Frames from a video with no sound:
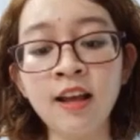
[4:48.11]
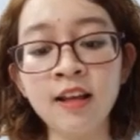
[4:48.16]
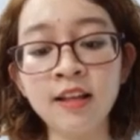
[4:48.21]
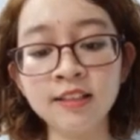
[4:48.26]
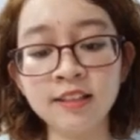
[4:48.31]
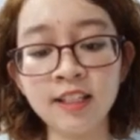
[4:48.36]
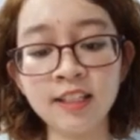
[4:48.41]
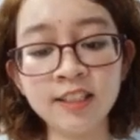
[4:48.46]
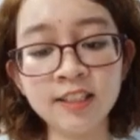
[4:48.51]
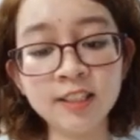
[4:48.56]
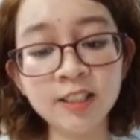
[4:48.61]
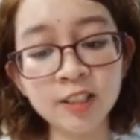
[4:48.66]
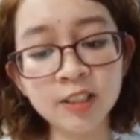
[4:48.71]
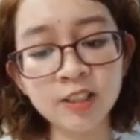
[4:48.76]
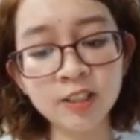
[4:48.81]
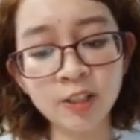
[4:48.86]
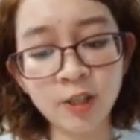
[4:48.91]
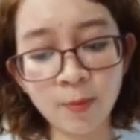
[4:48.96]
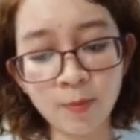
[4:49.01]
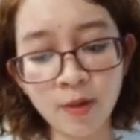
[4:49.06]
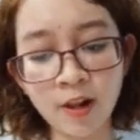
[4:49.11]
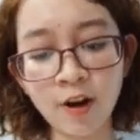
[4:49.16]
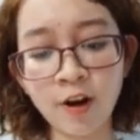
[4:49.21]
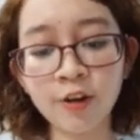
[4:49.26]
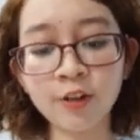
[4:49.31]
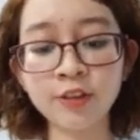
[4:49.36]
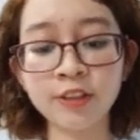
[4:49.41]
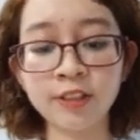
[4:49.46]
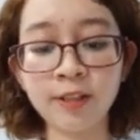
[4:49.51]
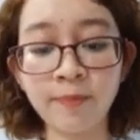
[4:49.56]
Is it
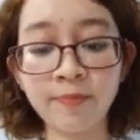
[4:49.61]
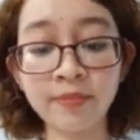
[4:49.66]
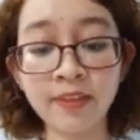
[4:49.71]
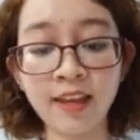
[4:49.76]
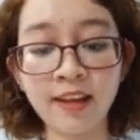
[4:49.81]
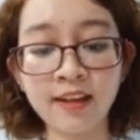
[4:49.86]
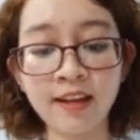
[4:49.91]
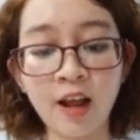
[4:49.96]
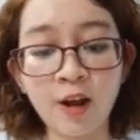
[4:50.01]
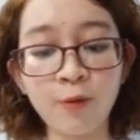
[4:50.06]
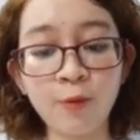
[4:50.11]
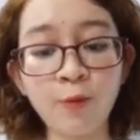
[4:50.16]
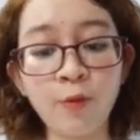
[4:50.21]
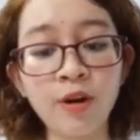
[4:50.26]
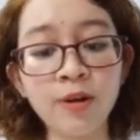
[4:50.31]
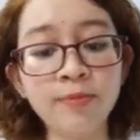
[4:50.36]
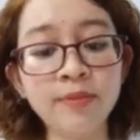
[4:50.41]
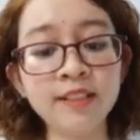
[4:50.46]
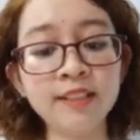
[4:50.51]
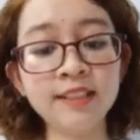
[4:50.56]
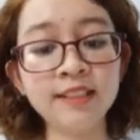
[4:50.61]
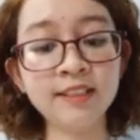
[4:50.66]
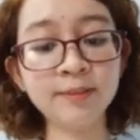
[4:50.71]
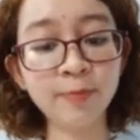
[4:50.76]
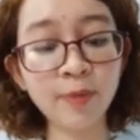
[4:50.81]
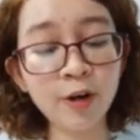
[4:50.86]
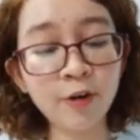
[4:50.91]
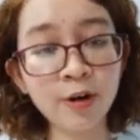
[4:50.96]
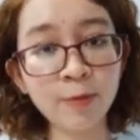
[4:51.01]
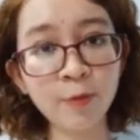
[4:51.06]
similar to something that we've
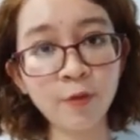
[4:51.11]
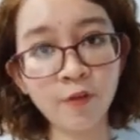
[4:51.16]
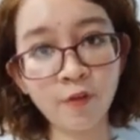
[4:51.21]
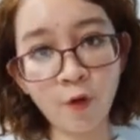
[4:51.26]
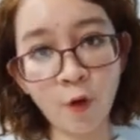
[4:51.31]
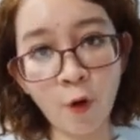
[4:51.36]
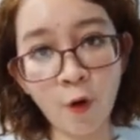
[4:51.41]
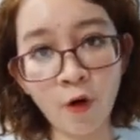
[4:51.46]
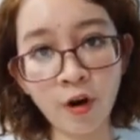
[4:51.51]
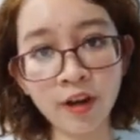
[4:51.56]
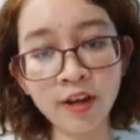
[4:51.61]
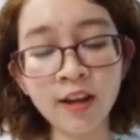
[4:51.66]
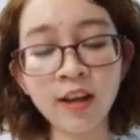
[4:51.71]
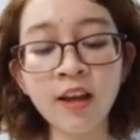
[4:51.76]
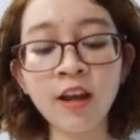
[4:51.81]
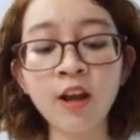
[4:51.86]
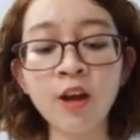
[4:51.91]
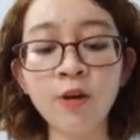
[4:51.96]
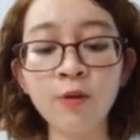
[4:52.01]
experienced before?